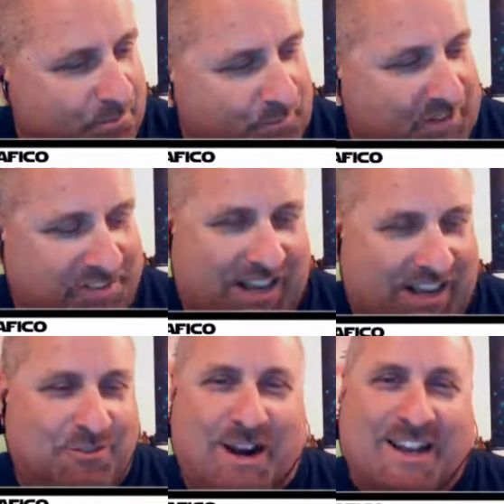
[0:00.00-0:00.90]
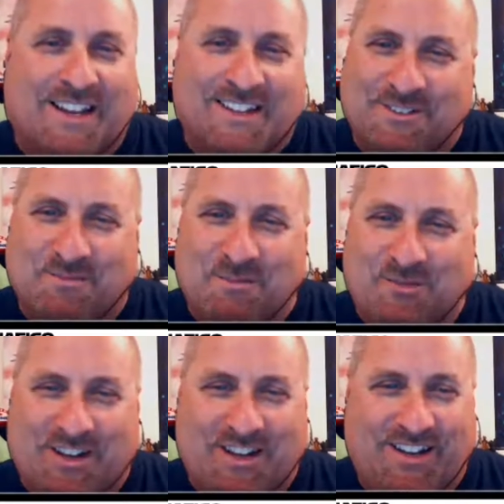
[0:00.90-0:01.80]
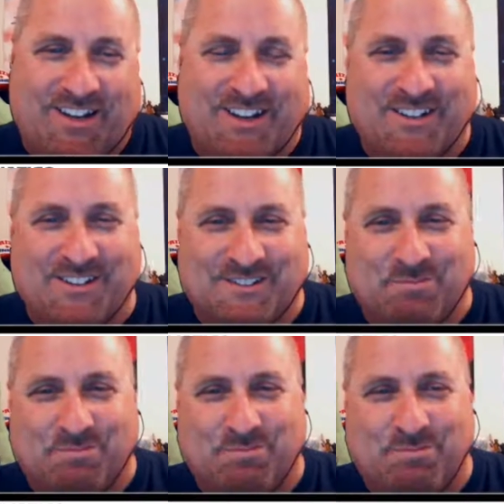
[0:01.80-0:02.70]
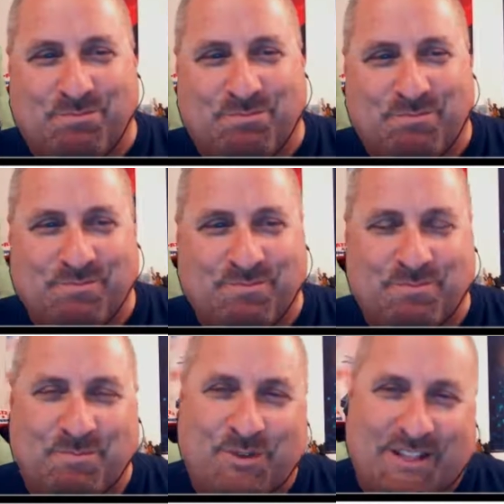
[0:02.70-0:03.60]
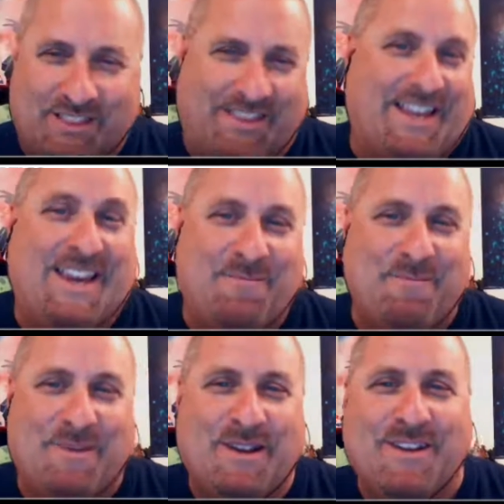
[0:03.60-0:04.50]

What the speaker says: soundtrack in this movie is pretty lame